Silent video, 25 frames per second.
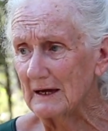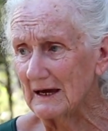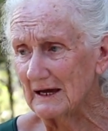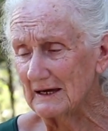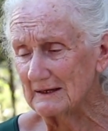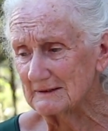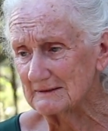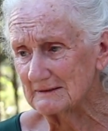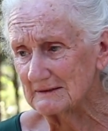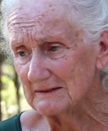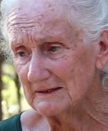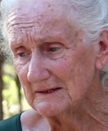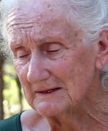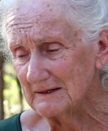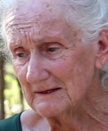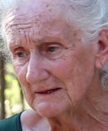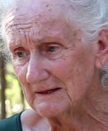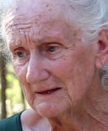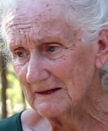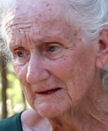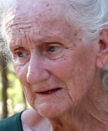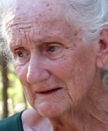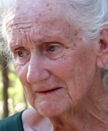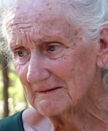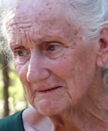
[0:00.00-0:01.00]
and
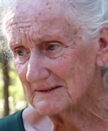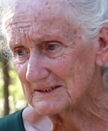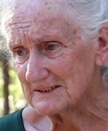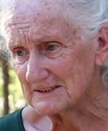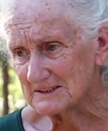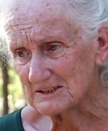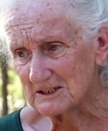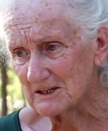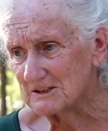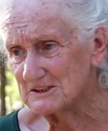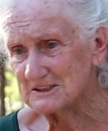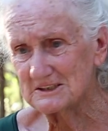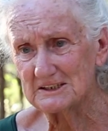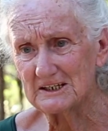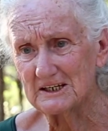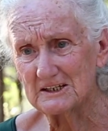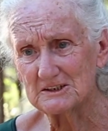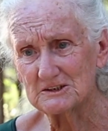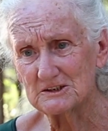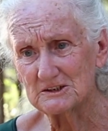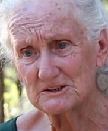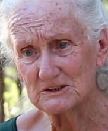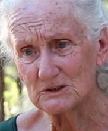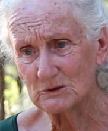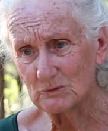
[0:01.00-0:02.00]
the
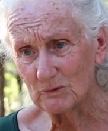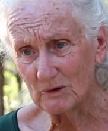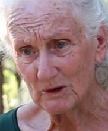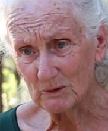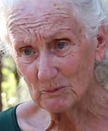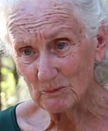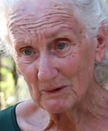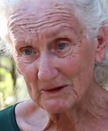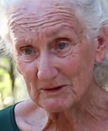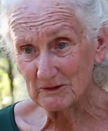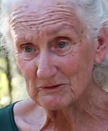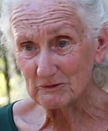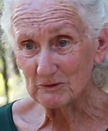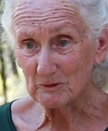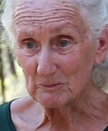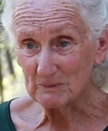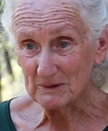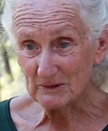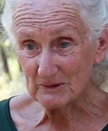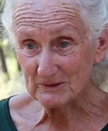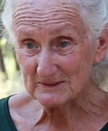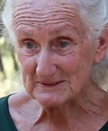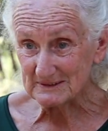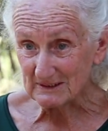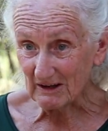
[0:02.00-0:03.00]
associations are quite wonderful,
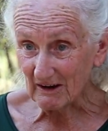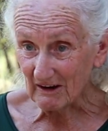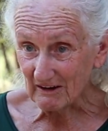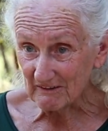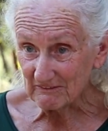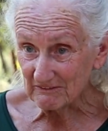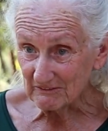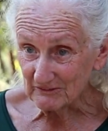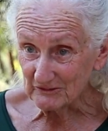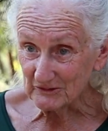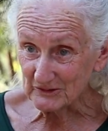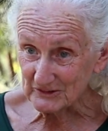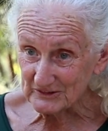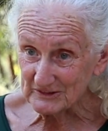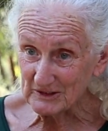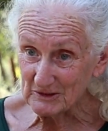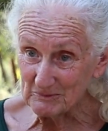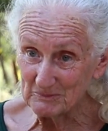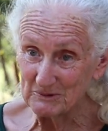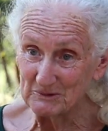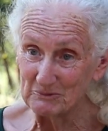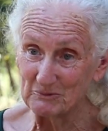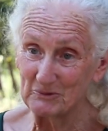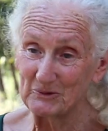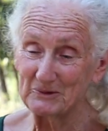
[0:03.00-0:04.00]
because I've also
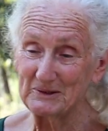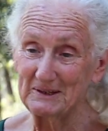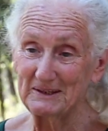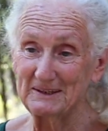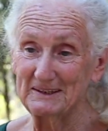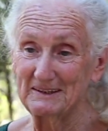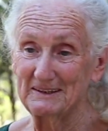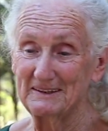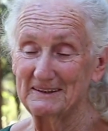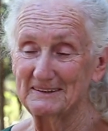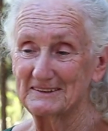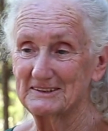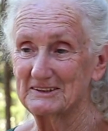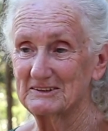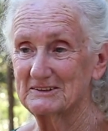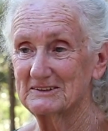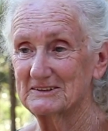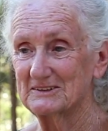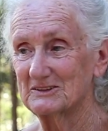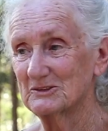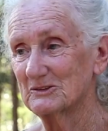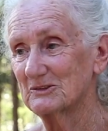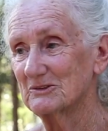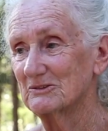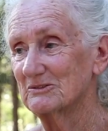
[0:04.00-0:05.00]
been working
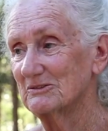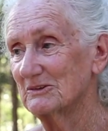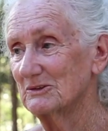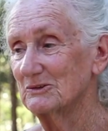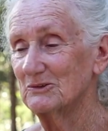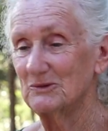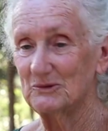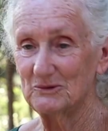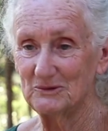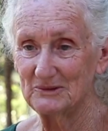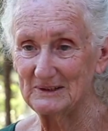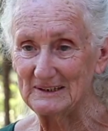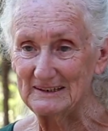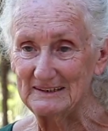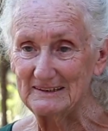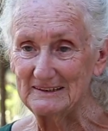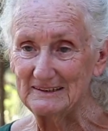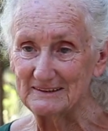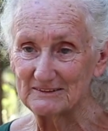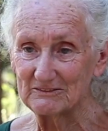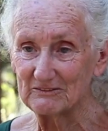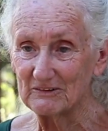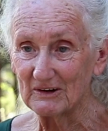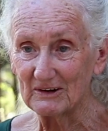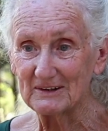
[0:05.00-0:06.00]
sort of at uni,
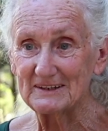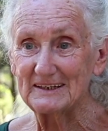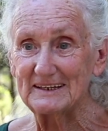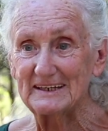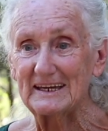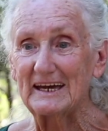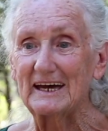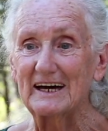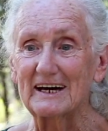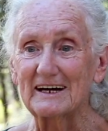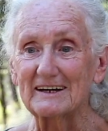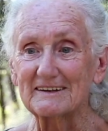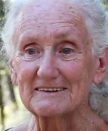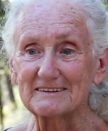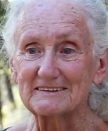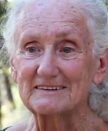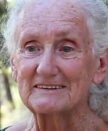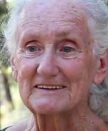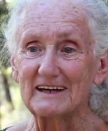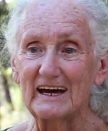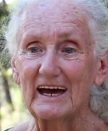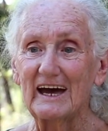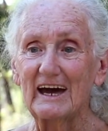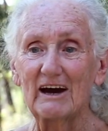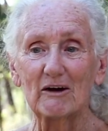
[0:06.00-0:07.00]
finding out
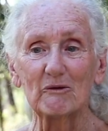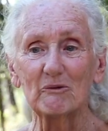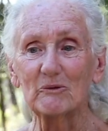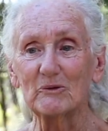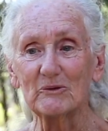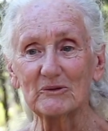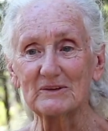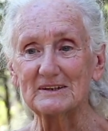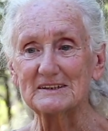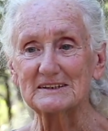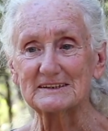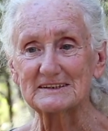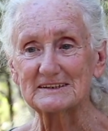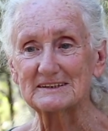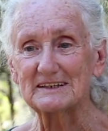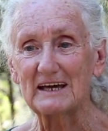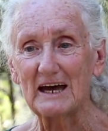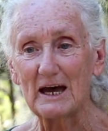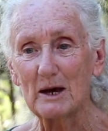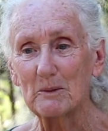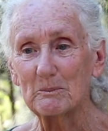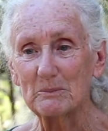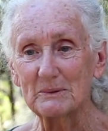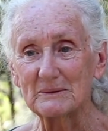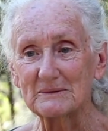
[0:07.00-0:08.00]
how all this
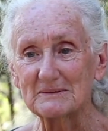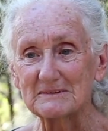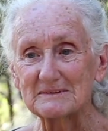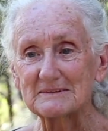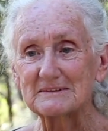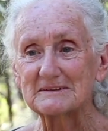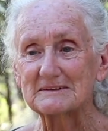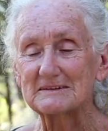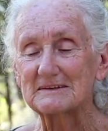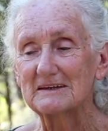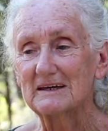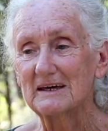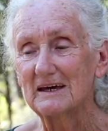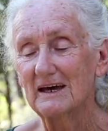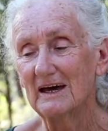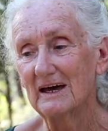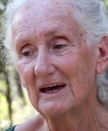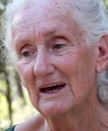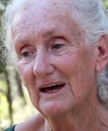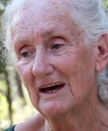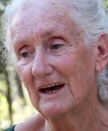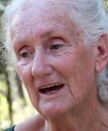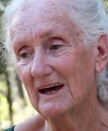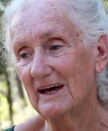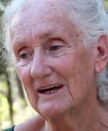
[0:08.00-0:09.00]
happens,
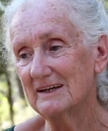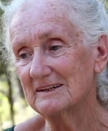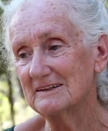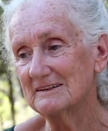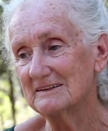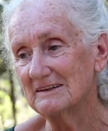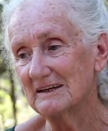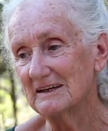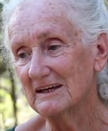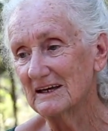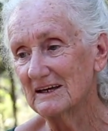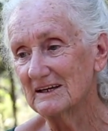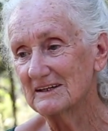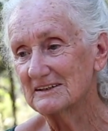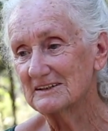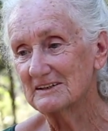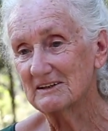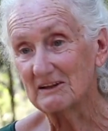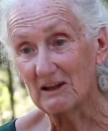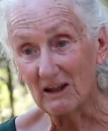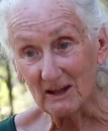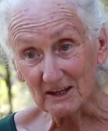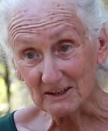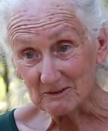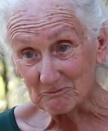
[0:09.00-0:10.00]
and
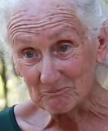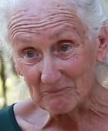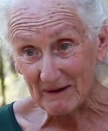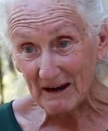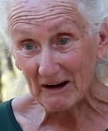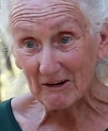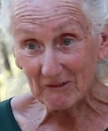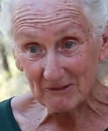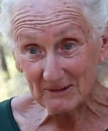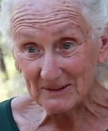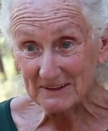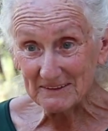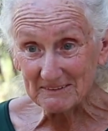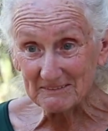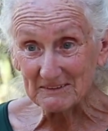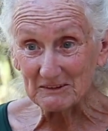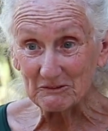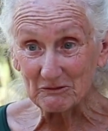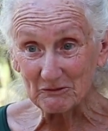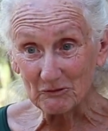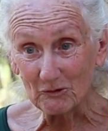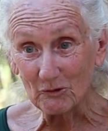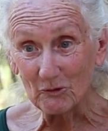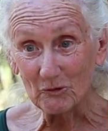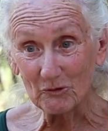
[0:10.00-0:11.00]
like marrying
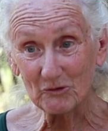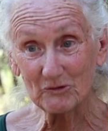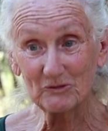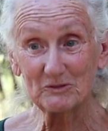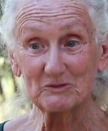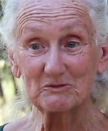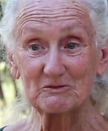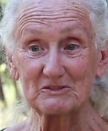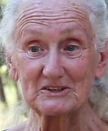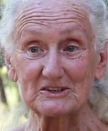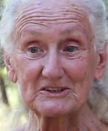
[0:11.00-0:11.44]
the four